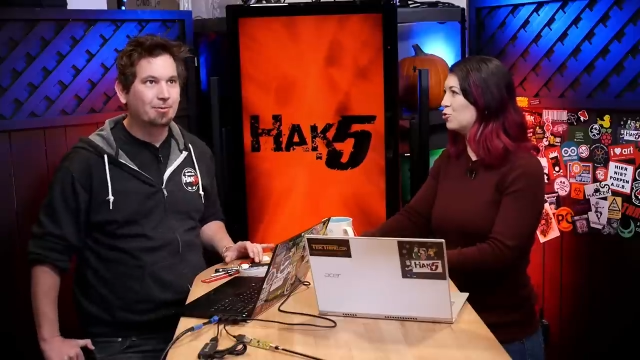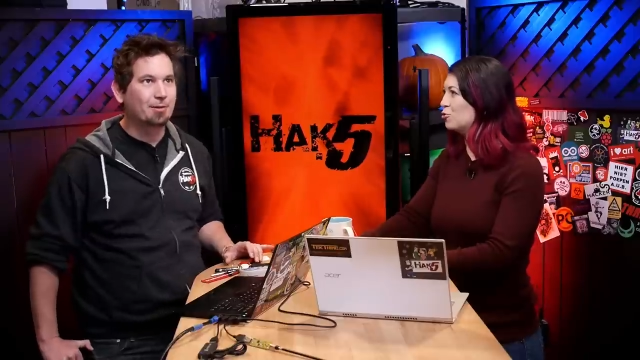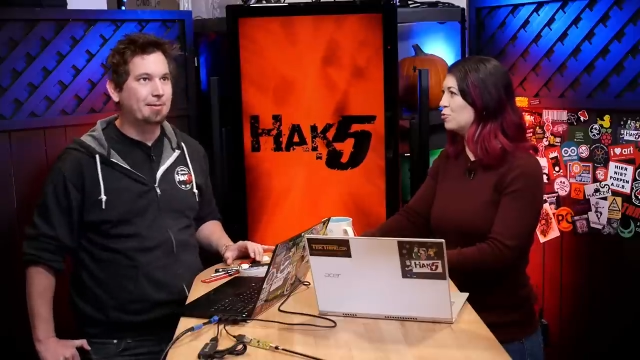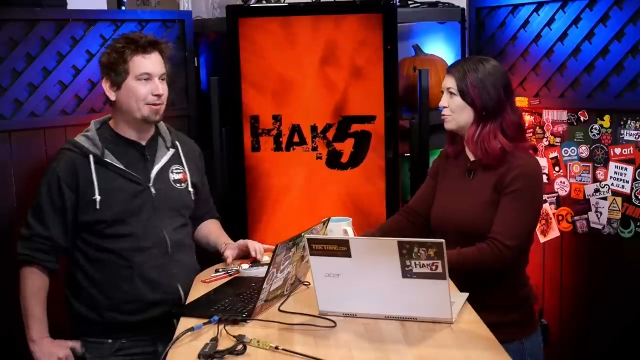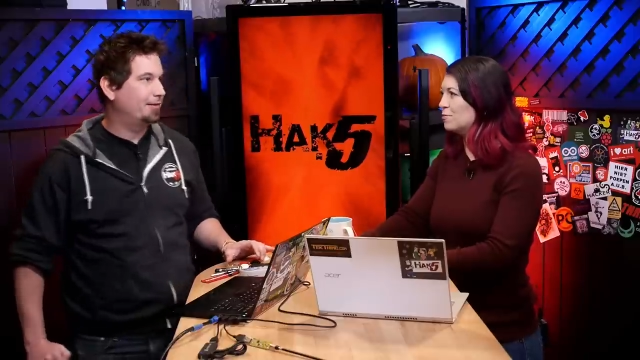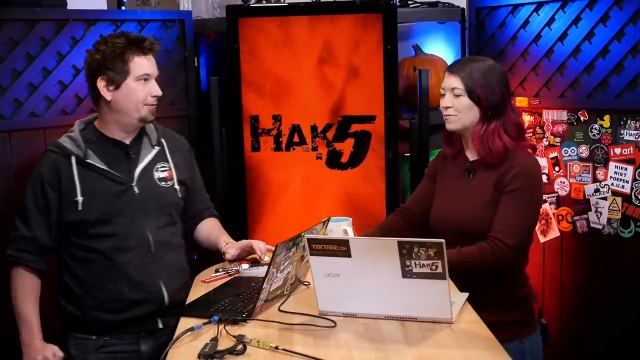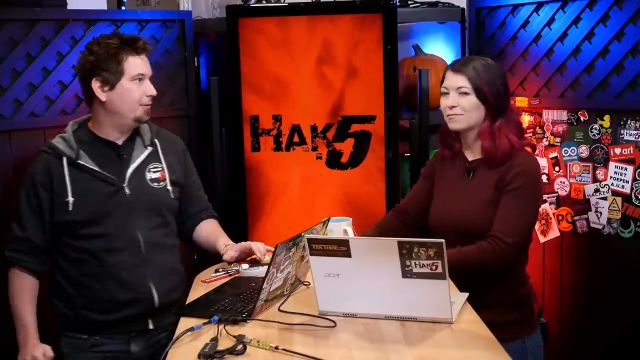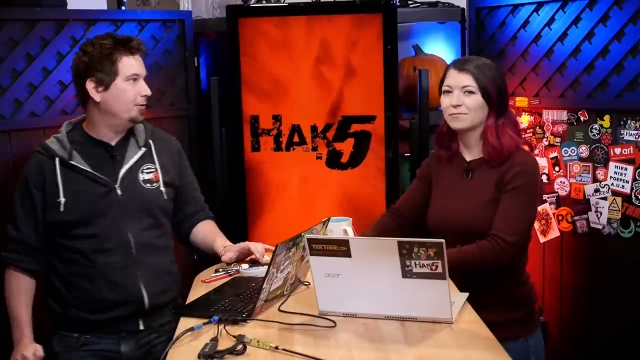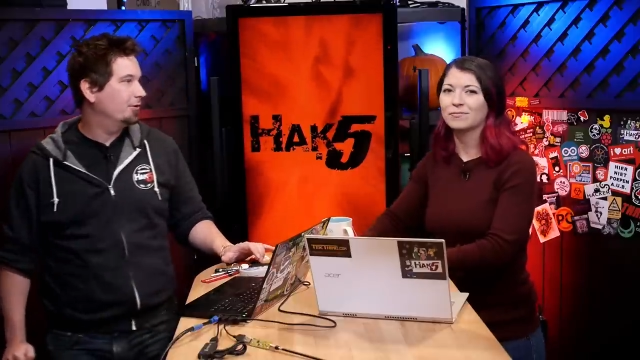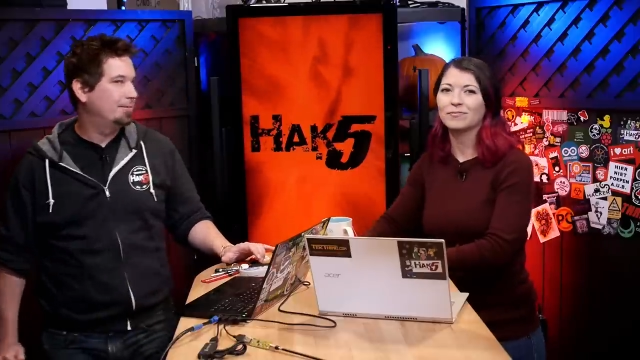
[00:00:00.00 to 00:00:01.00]
Speaker 1: What about the
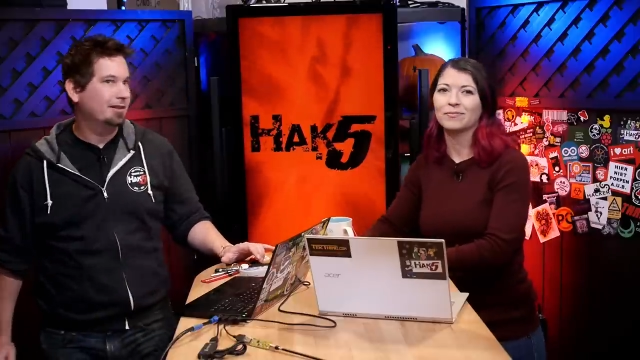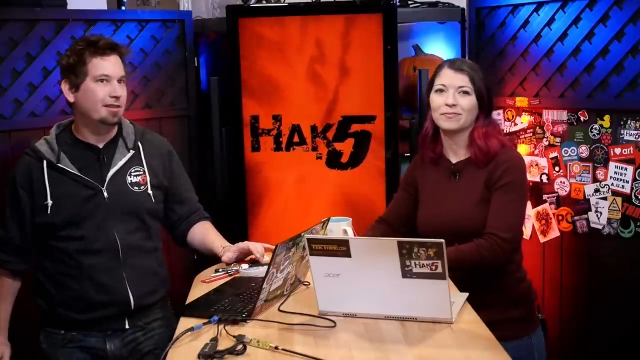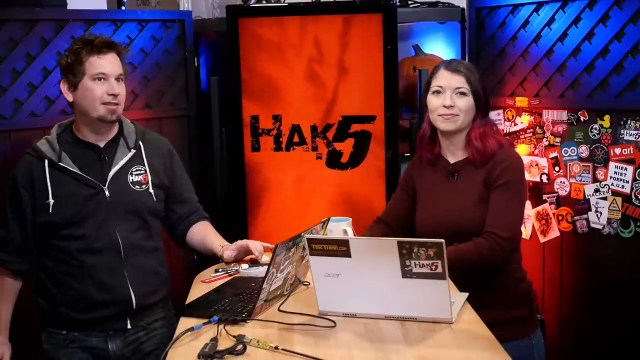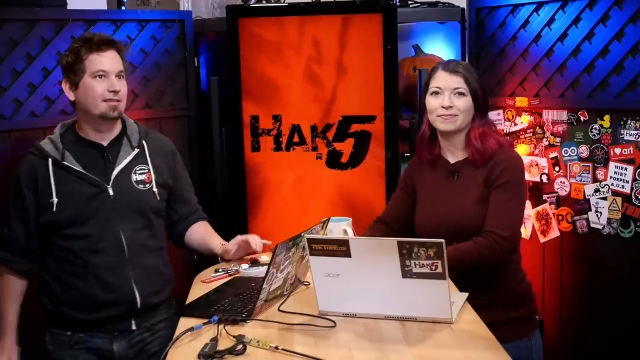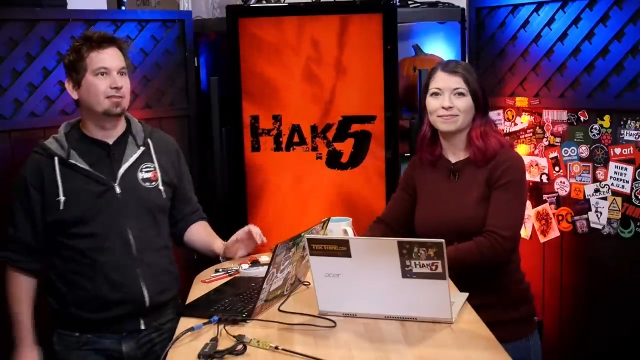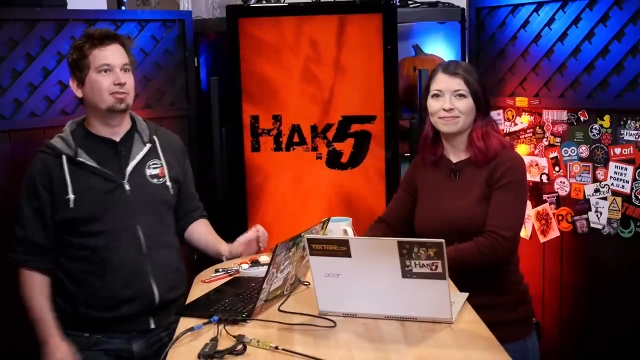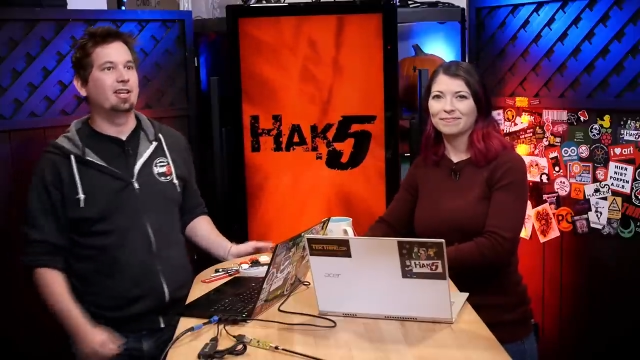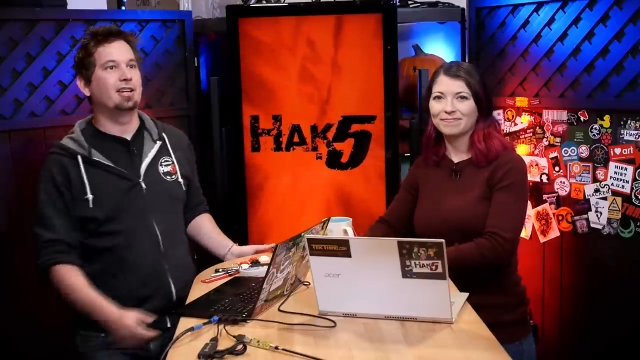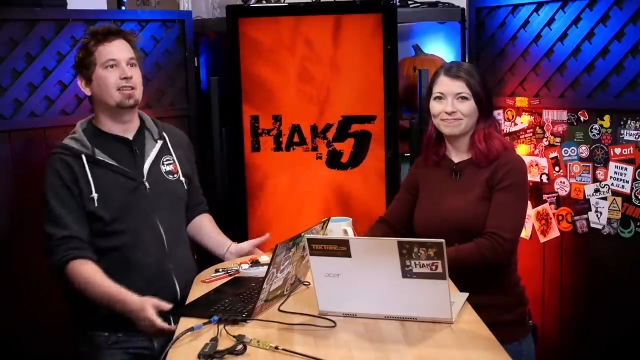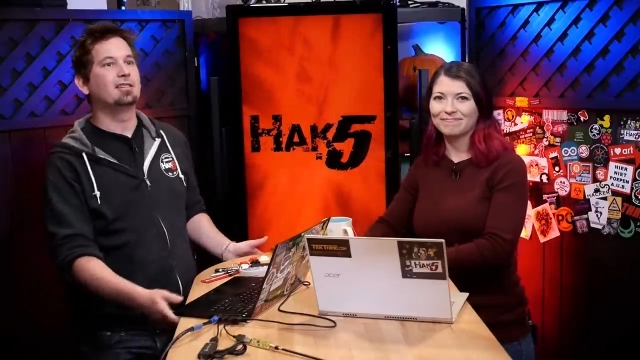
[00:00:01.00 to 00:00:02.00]
vulnerabilities,
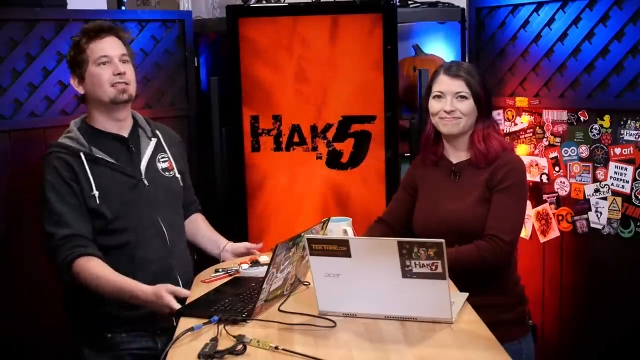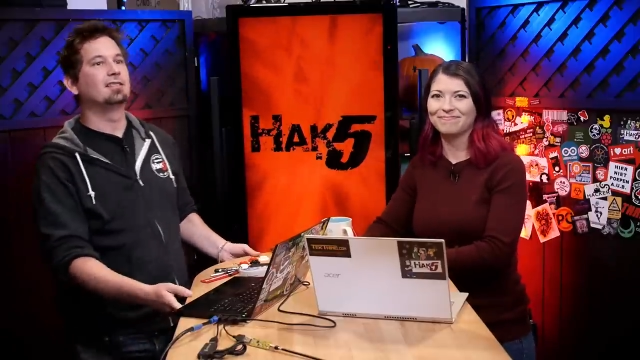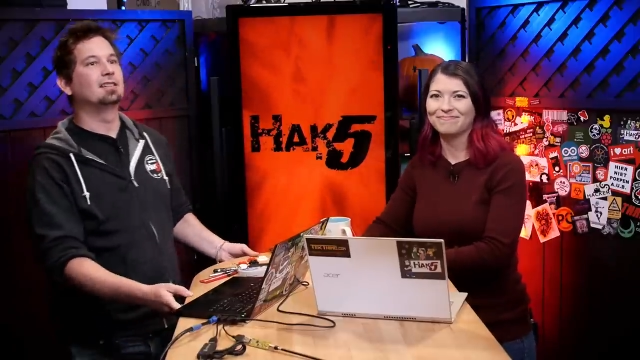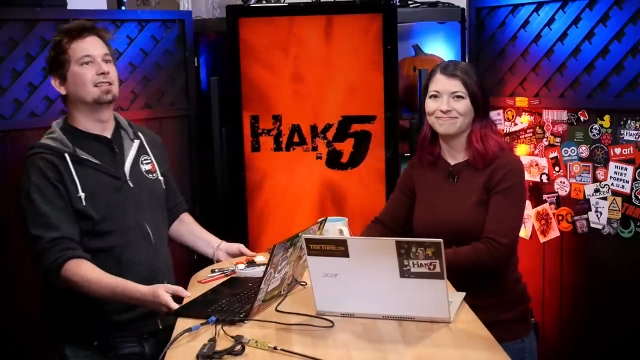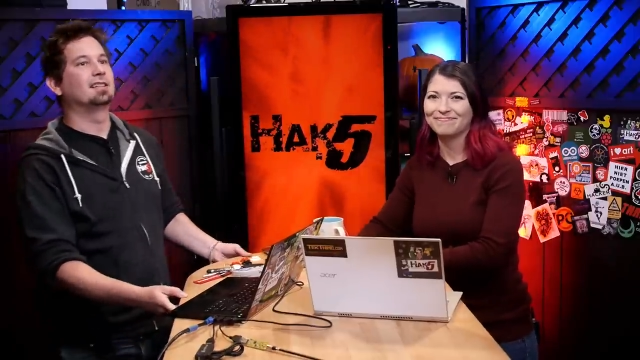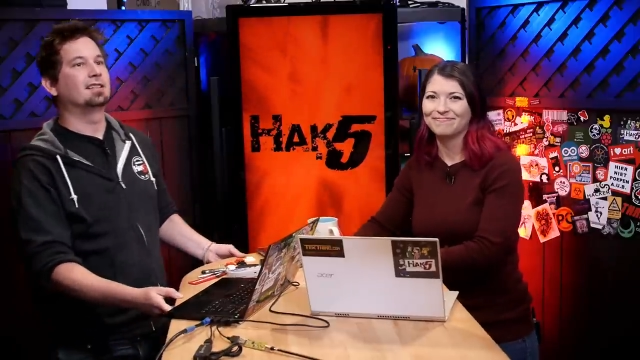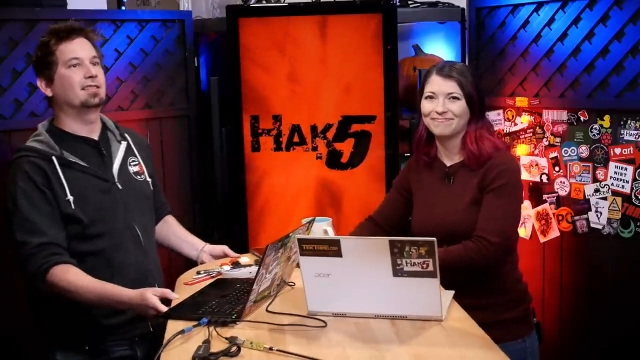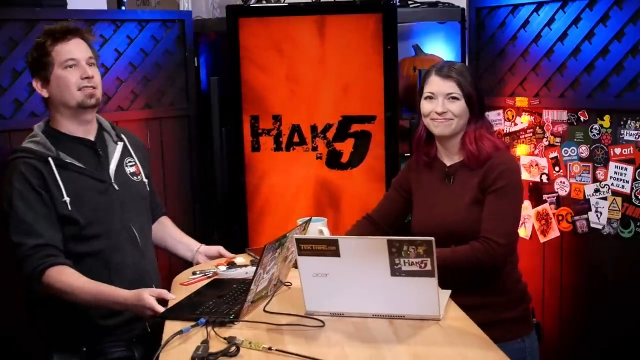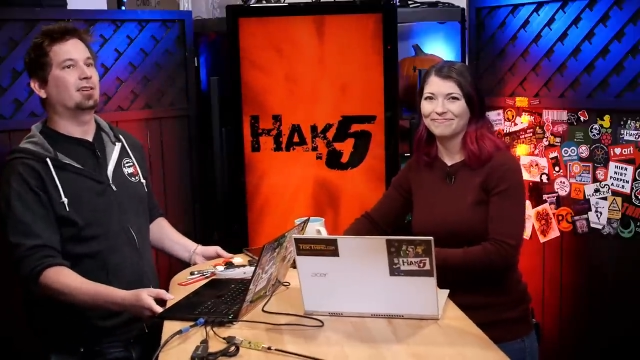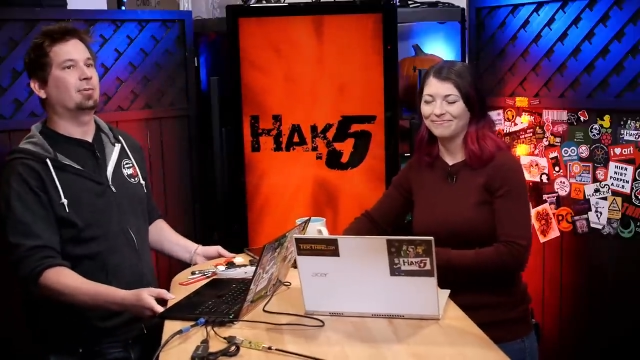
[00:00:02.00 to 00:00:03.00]
Shannon? Is
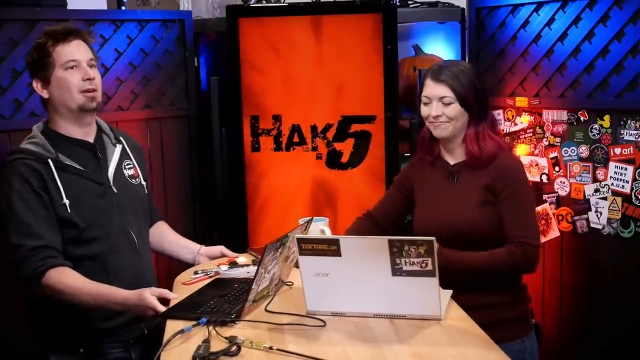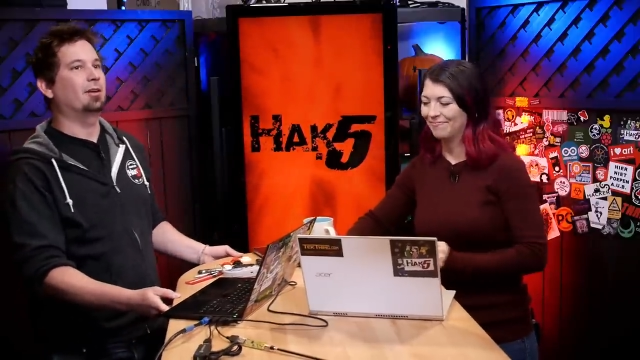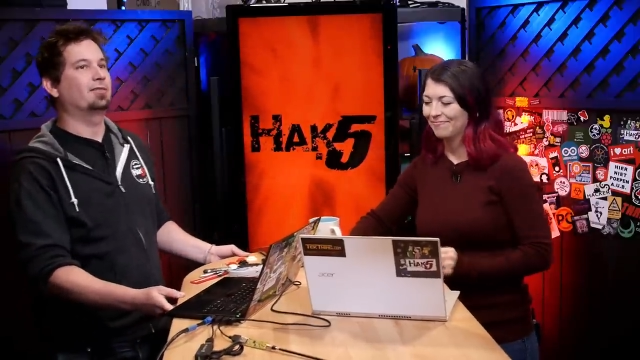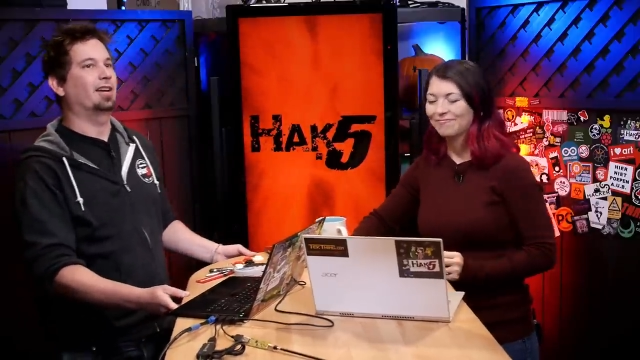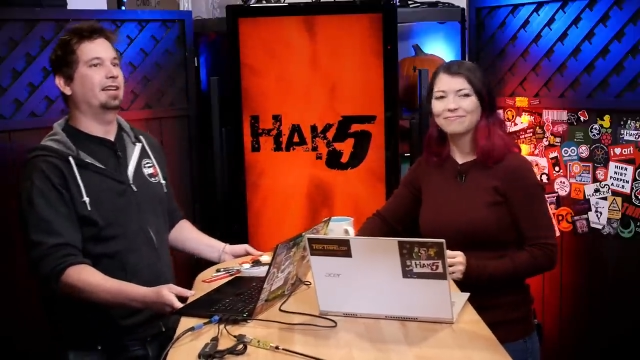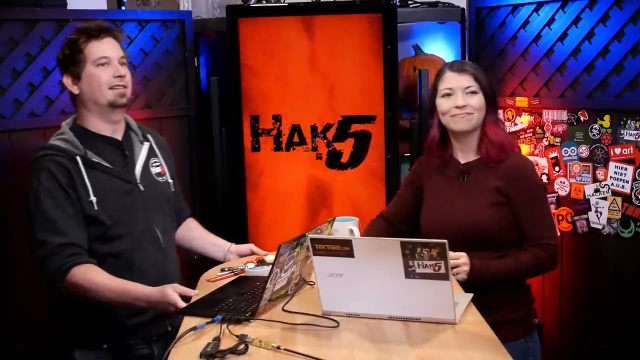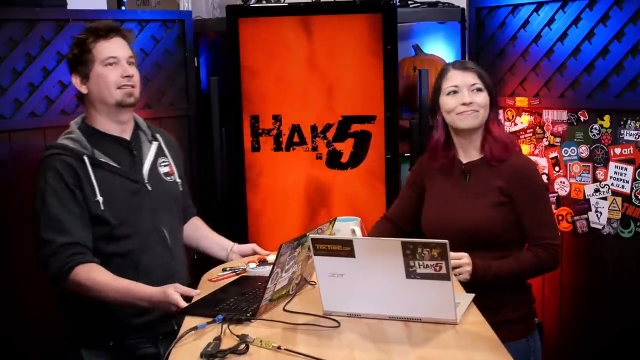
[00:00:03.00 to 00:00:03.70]
this, are we offset?